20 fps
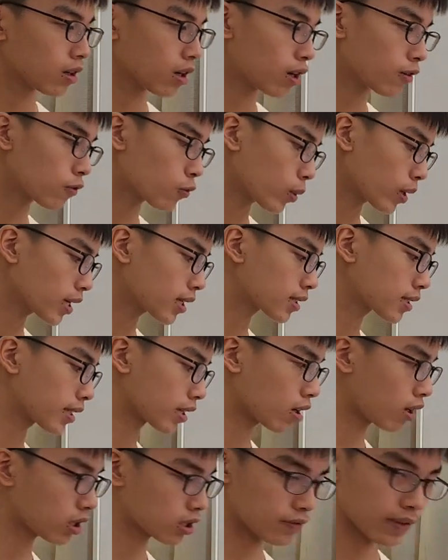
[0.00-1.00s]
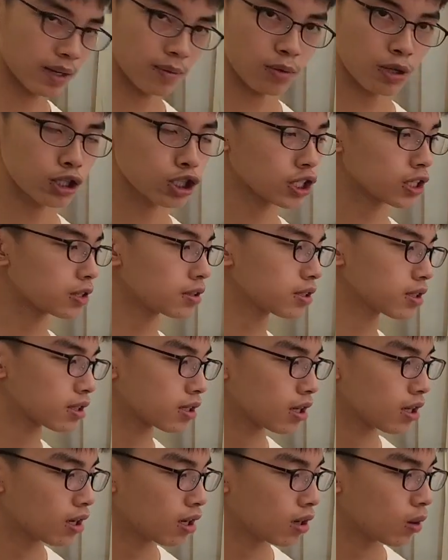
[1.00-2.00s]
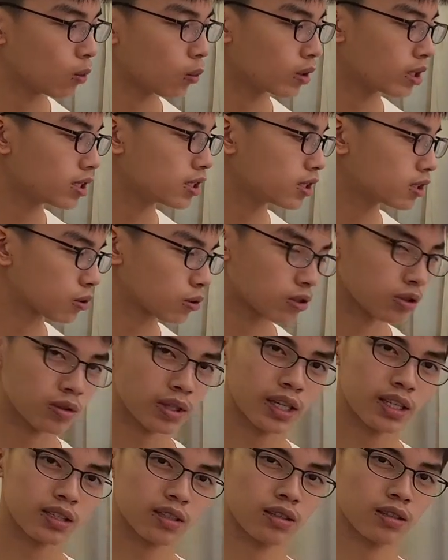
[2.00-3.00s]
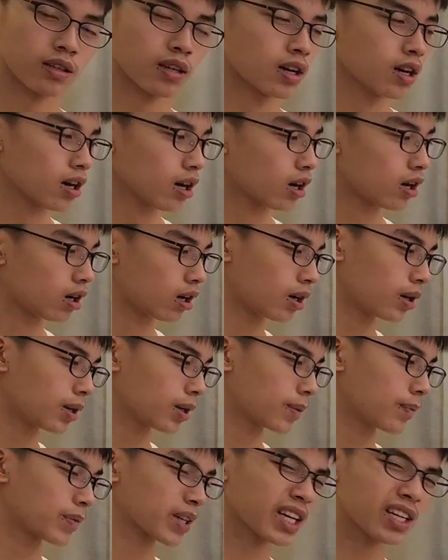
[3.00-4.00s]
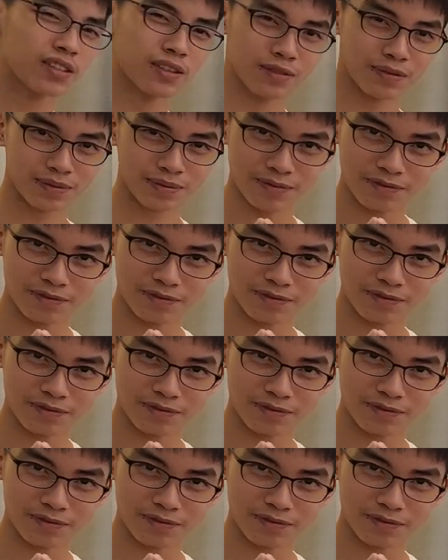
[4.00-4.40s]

Earthquakes, they cause vibrations. Winds also kind of